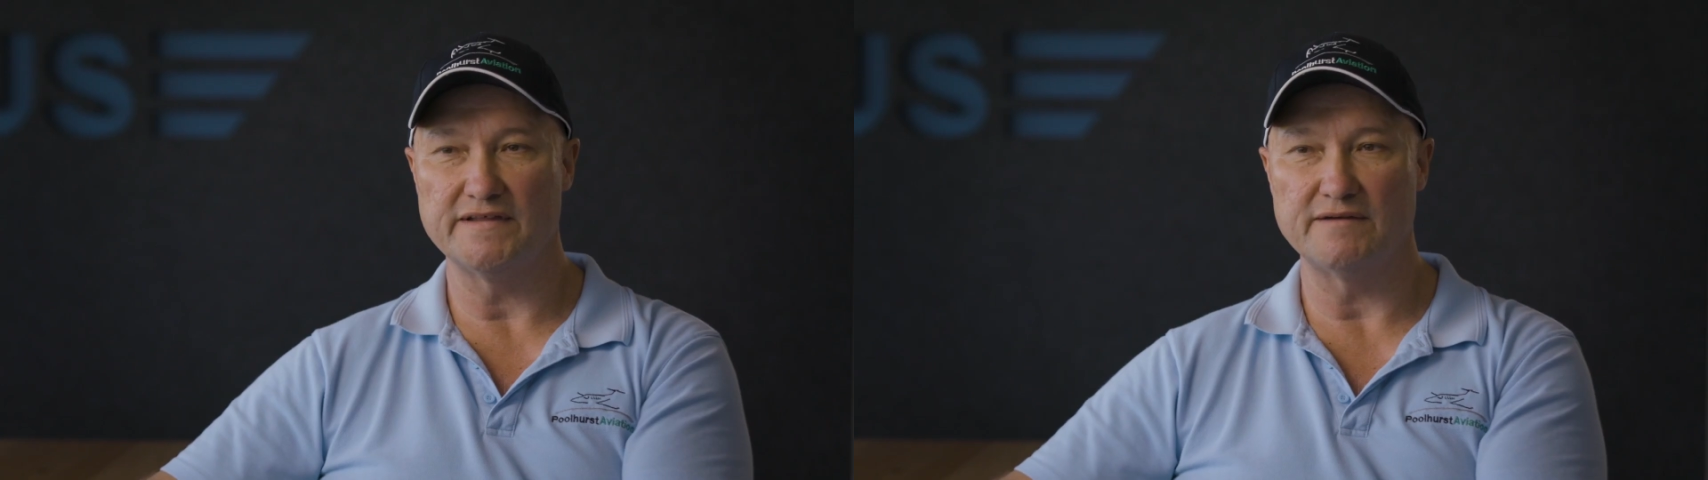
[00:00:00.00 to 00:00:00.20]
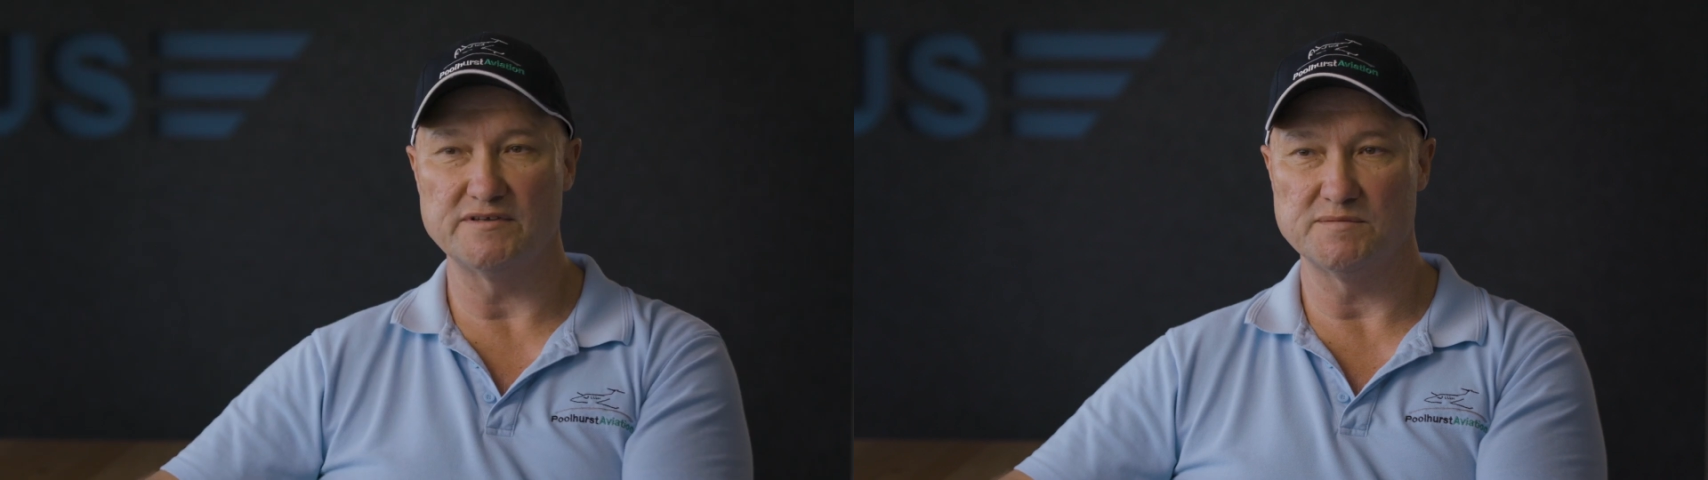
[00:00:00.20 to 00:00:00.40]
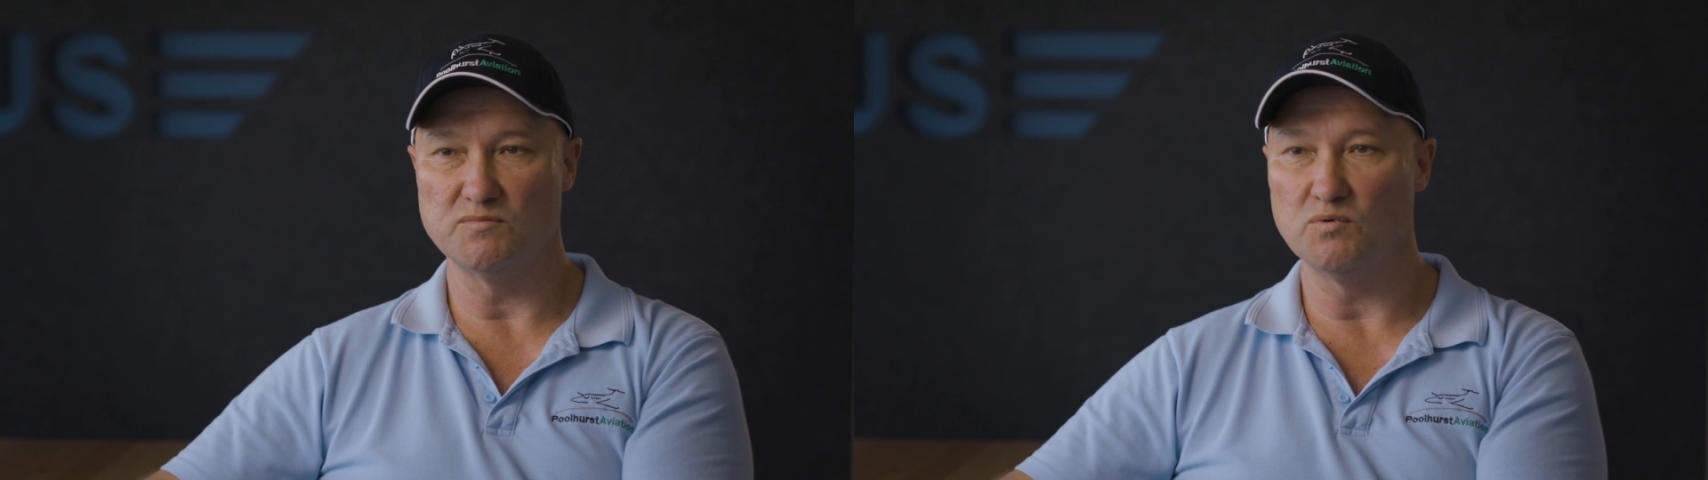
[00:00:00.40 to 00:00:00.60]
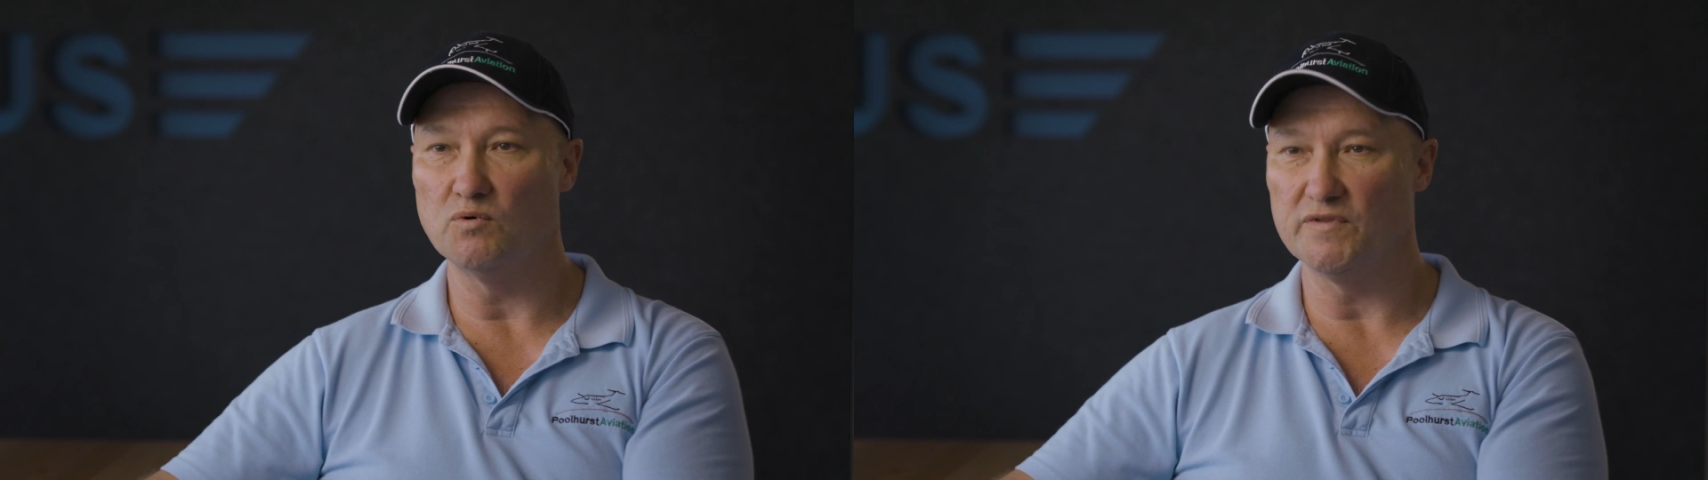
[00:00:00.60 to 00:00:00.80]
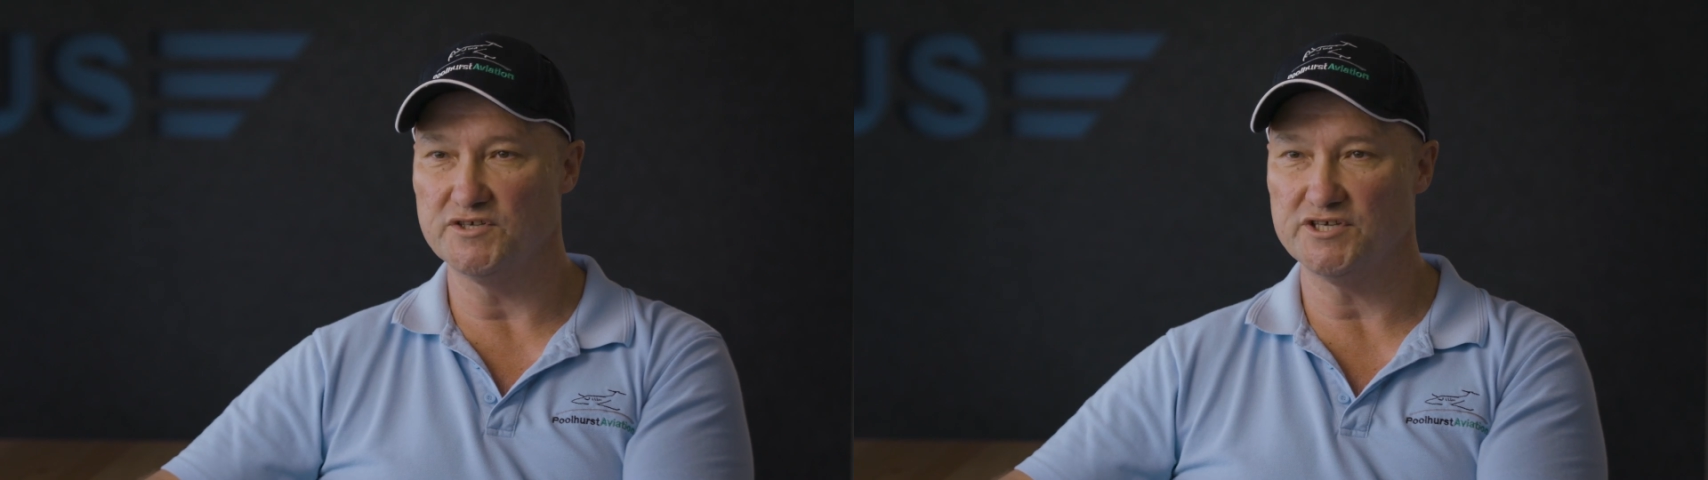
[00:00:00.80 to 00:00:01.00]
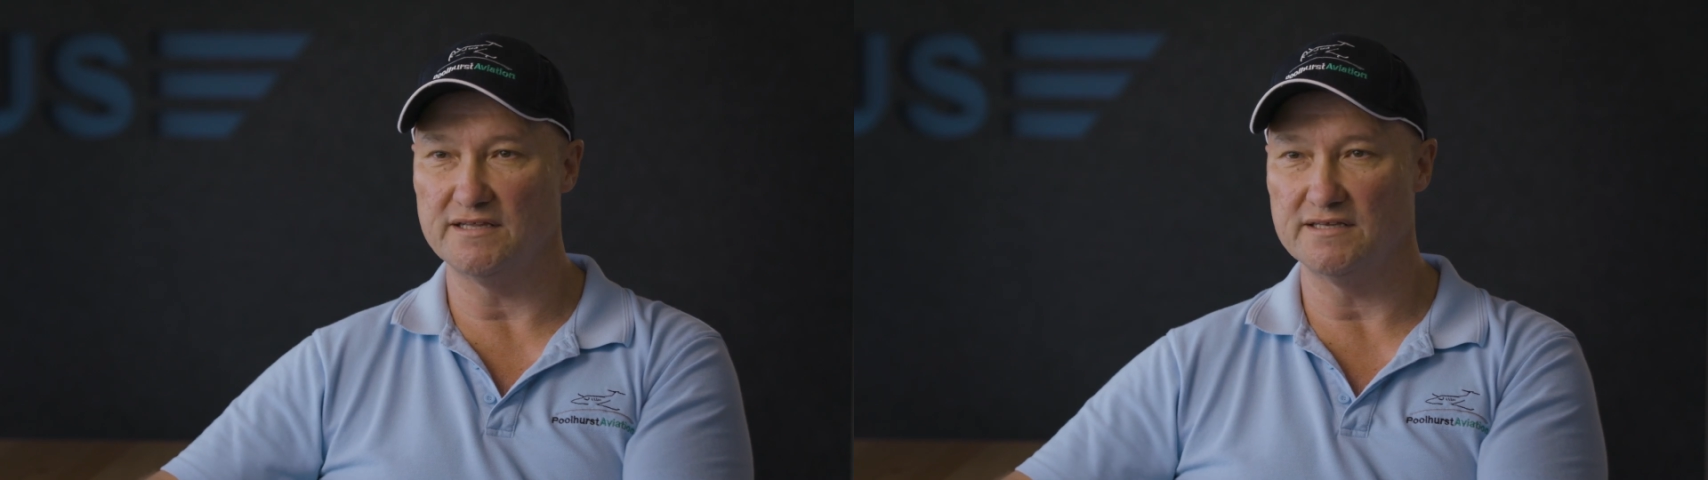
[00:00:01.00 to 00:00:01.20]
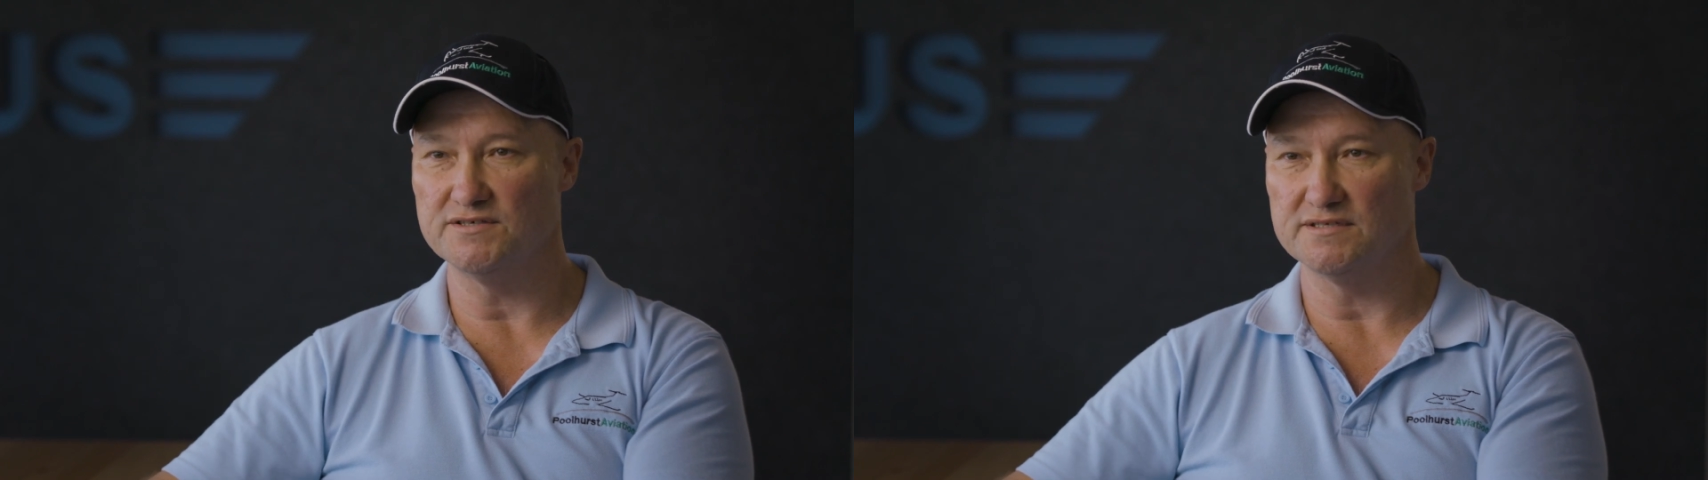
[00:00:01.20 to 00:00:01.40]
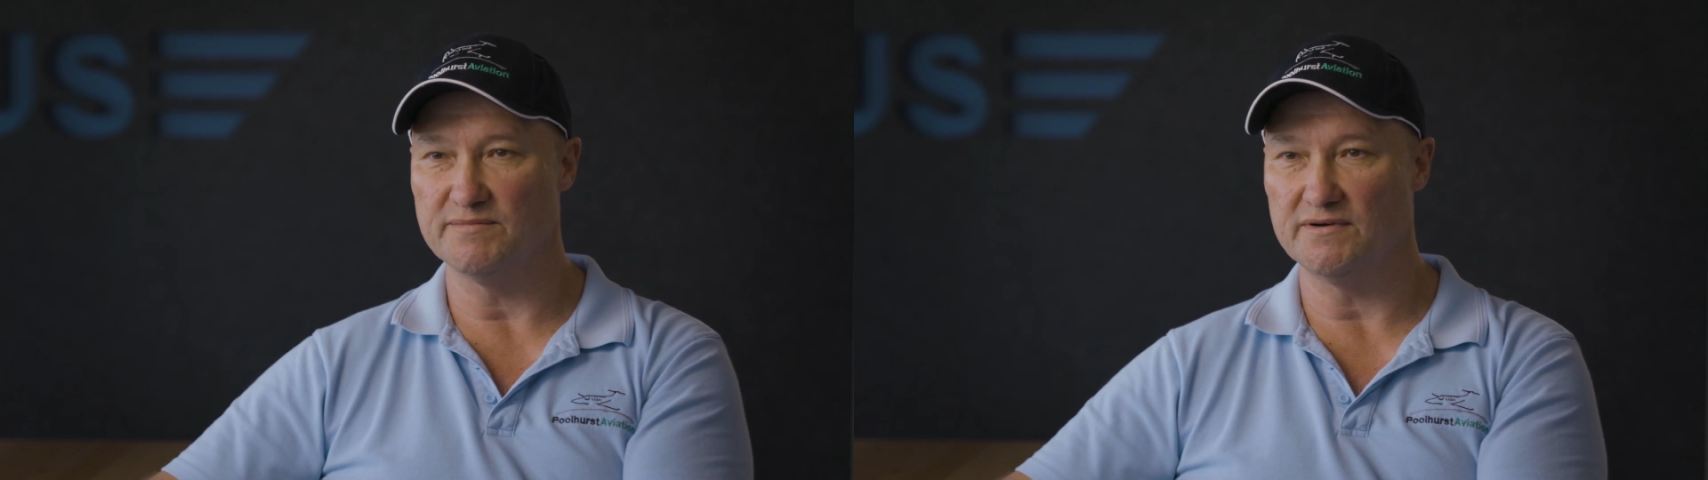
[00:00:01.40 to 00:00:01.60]
and that was more the
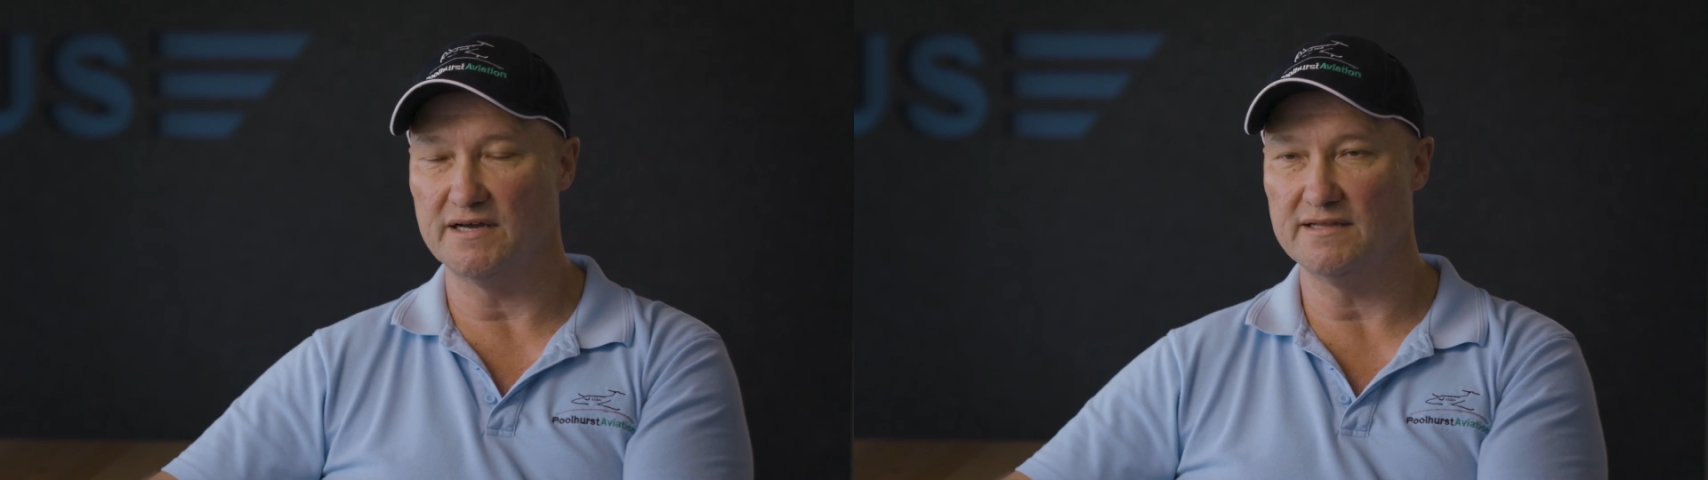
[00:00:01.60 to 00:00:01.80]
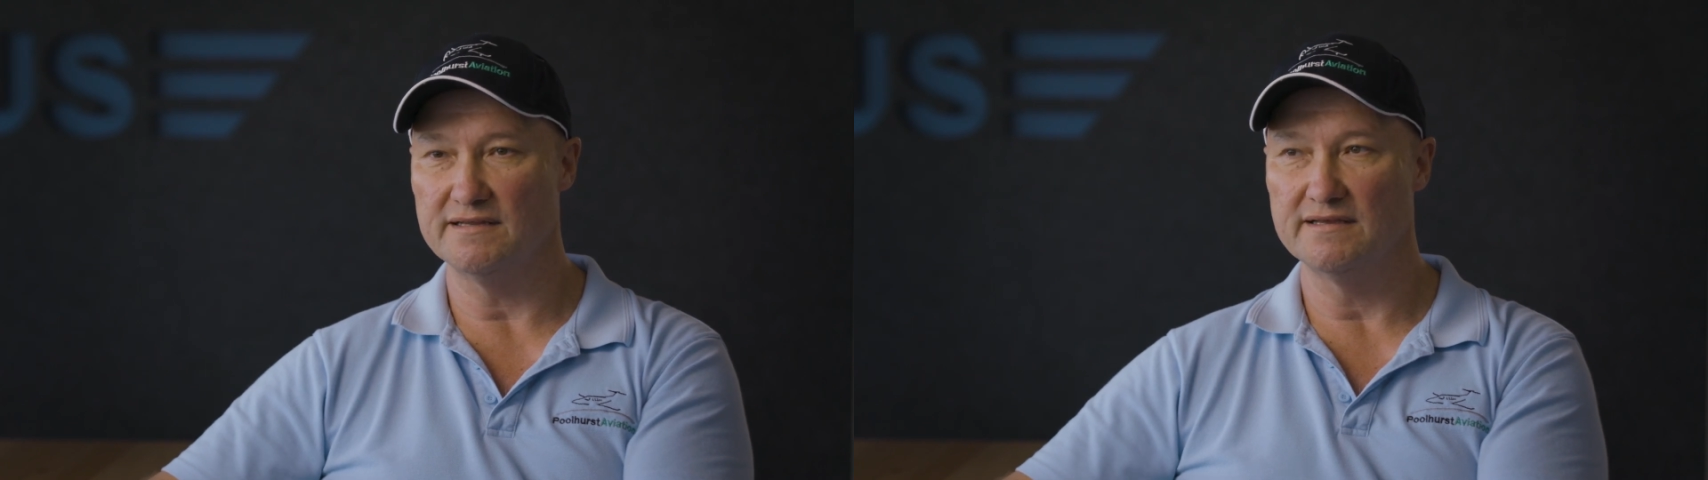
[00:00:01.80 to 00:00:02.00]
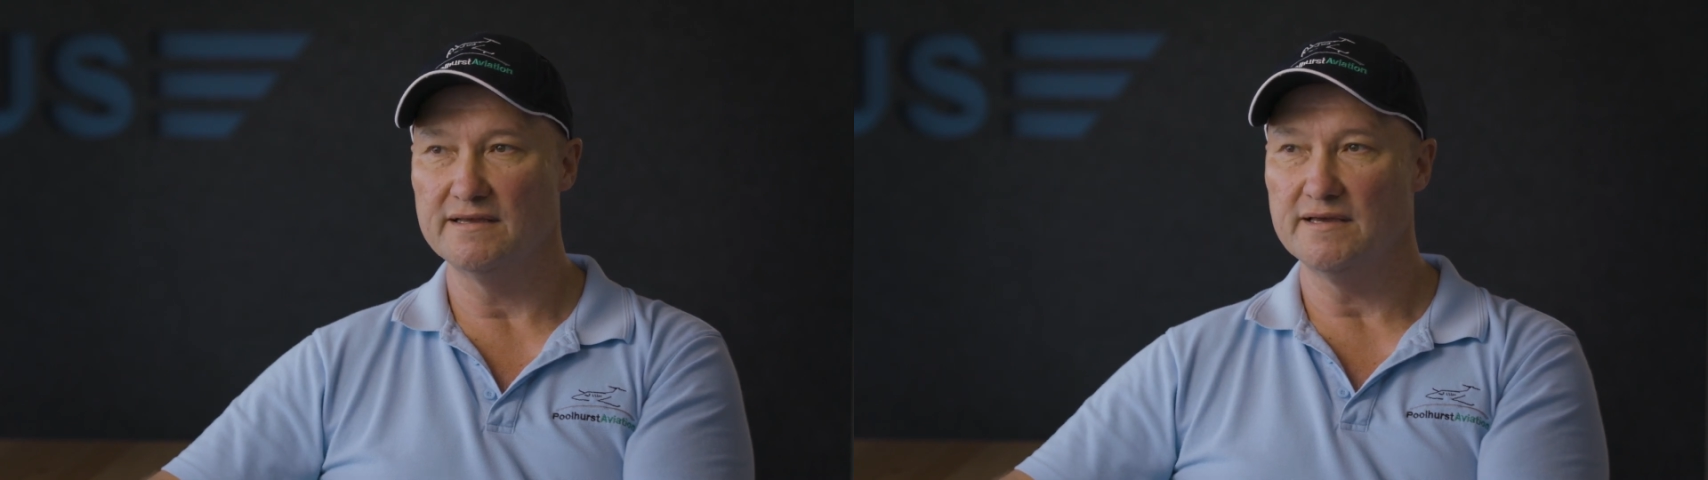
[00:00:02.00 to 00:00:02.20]
challenge as a pilot.